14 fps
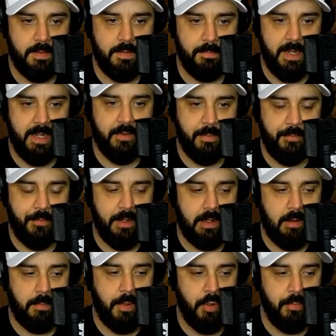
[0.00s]
Makes me feel all
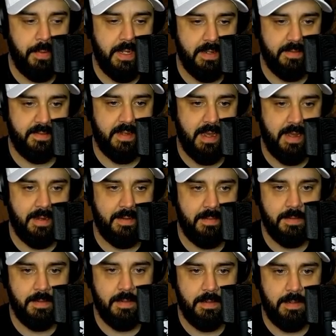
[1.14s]
poopy inside.
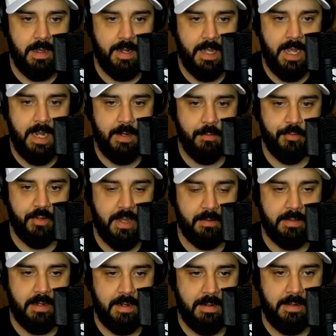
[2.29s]
A lot of haters out there,